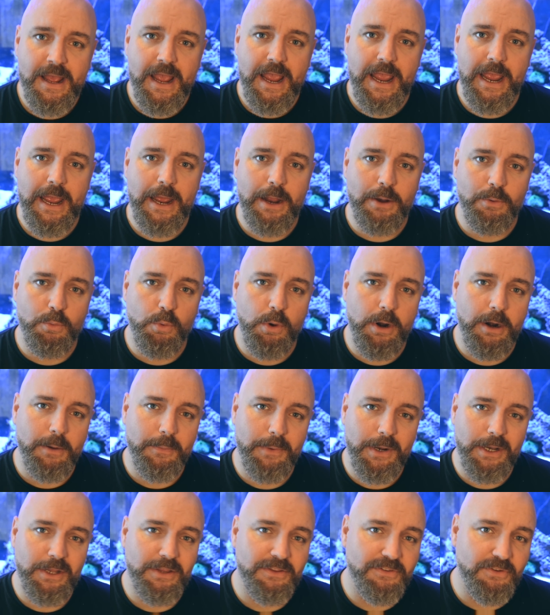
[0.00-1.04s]
And what I'm
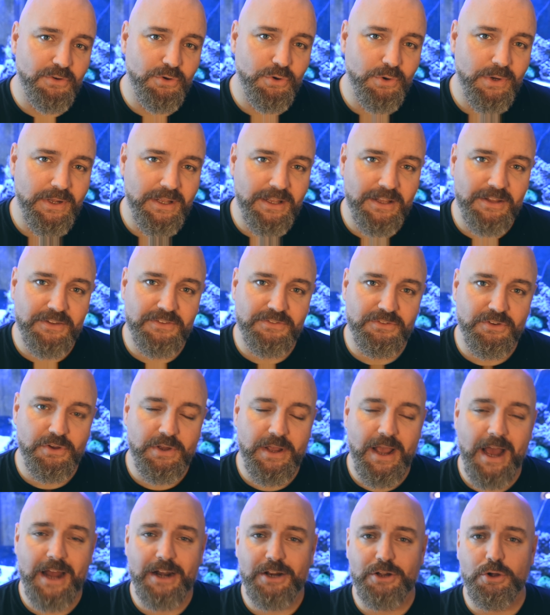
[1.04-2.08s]
gonna do is
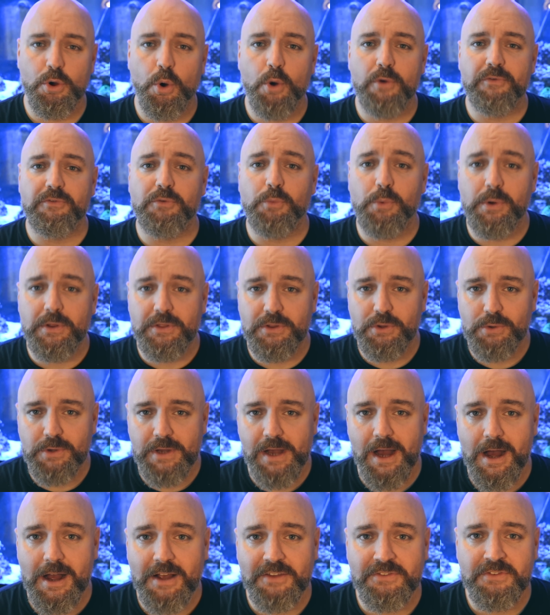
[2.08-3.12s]
kind of go over with you
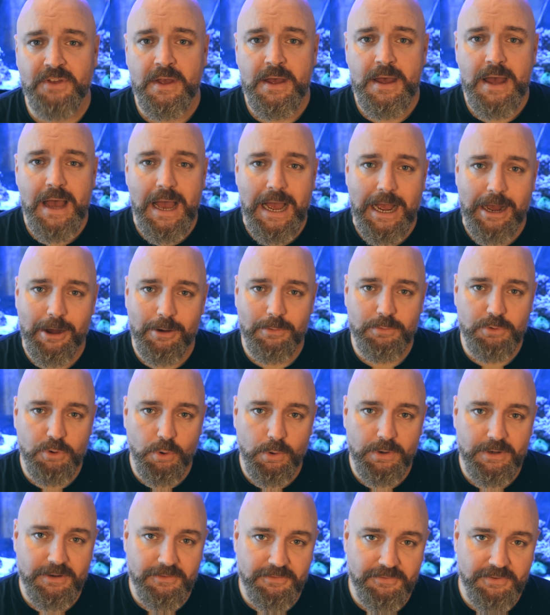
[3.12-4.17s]
guys how I'm
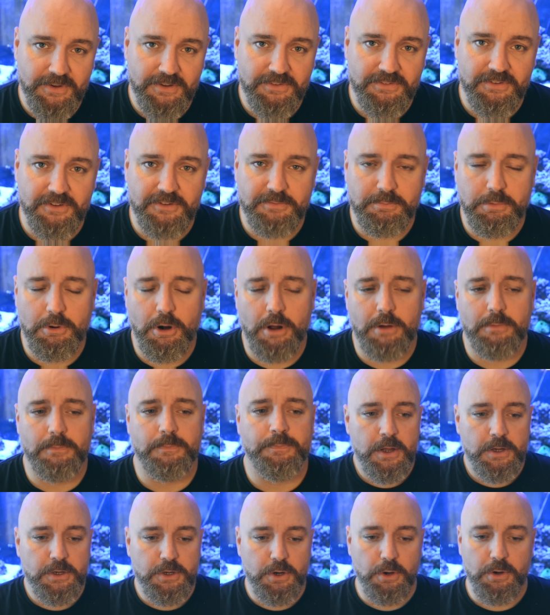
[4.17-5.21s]
going to fix this
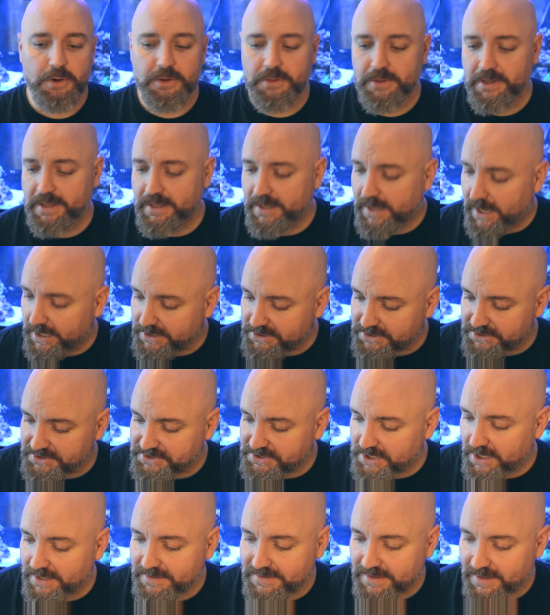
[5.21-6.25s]
problem. Currently, I just
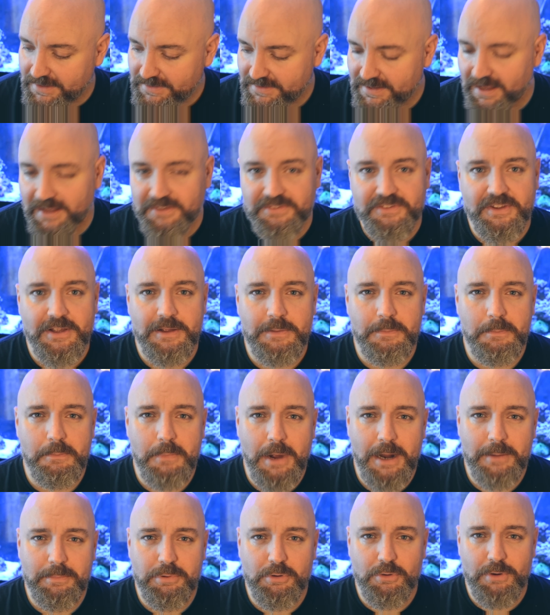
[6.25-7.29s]
got done testing
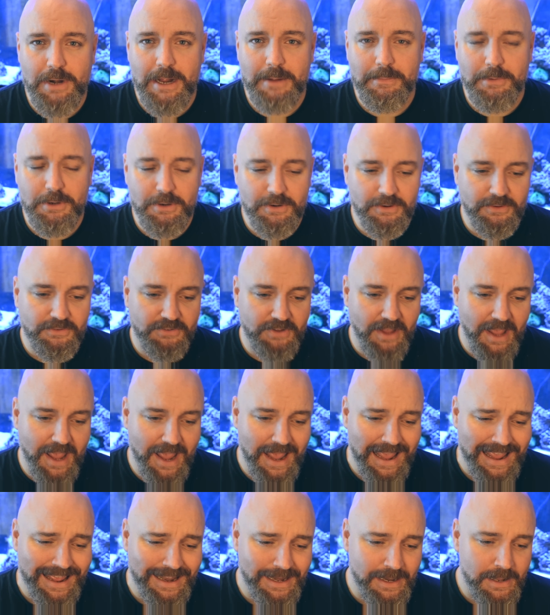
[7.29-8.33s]
my parameters
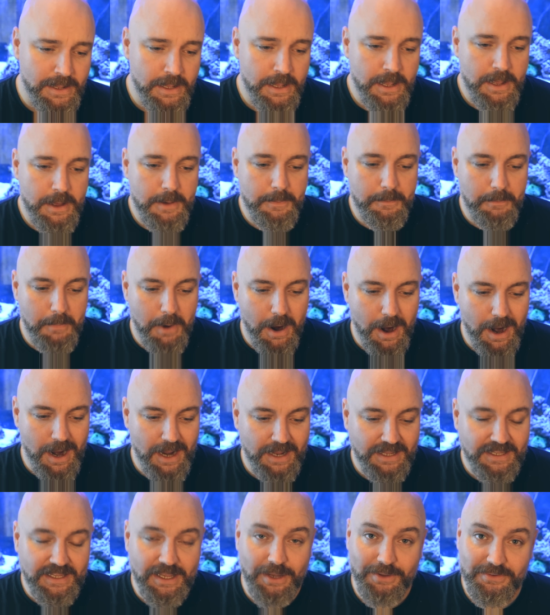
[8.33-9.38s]
and my
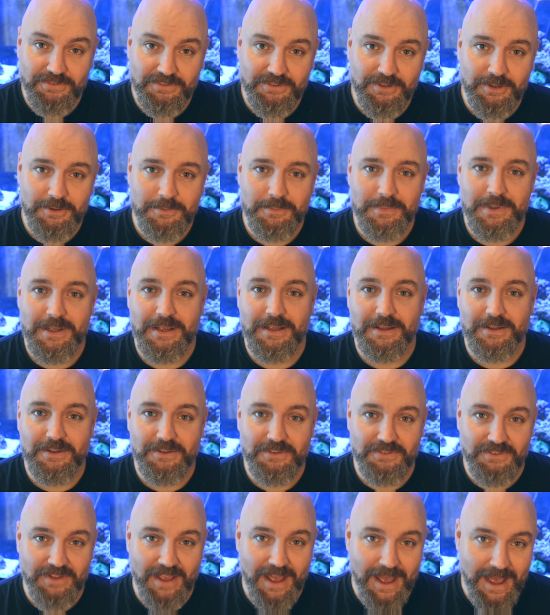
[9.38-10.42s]
calcium
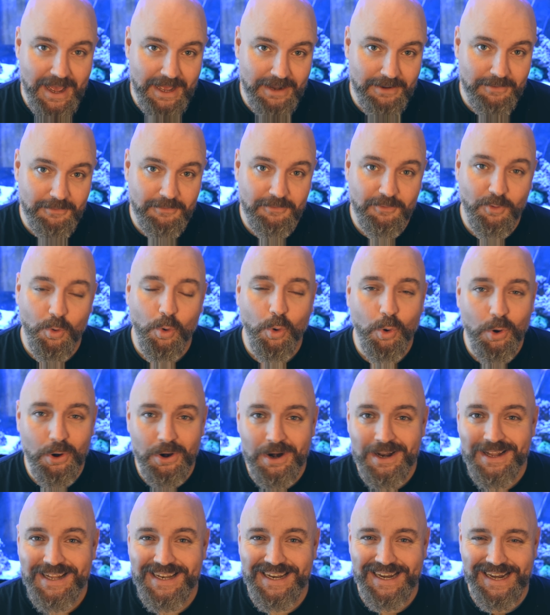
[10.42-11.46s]
is at
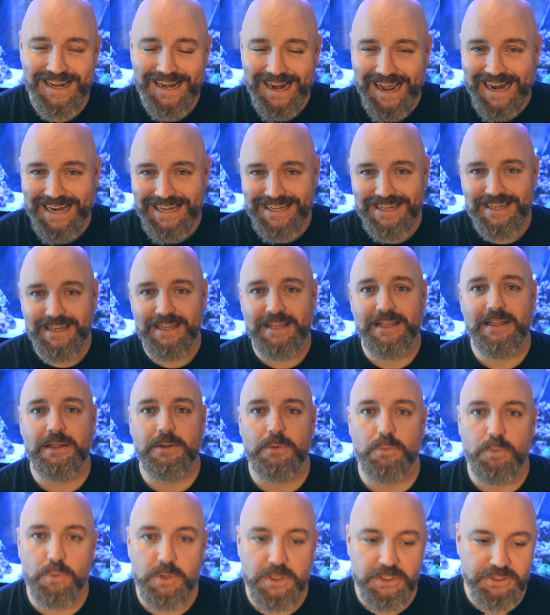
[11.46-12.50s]
490,
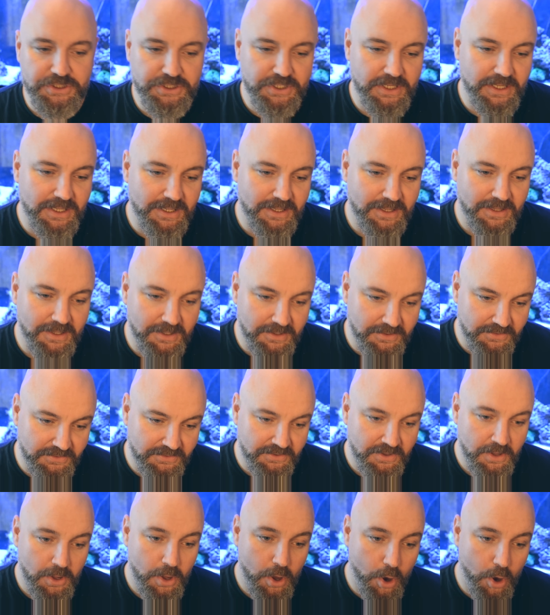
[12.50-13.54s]
which is